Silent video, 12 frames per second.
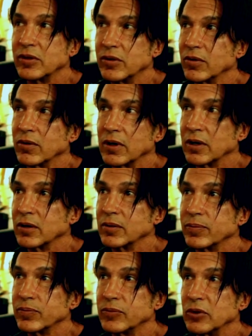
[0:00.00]
either
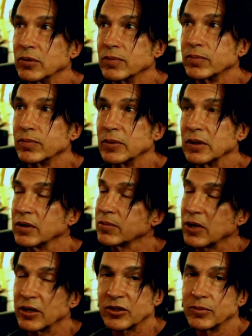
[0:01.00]

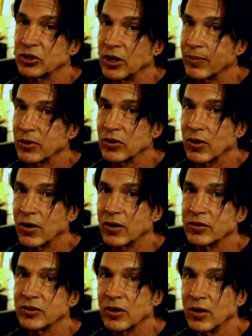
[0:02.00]
custom shop
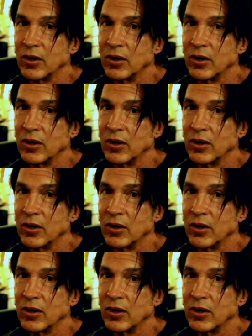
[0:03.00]
guitars,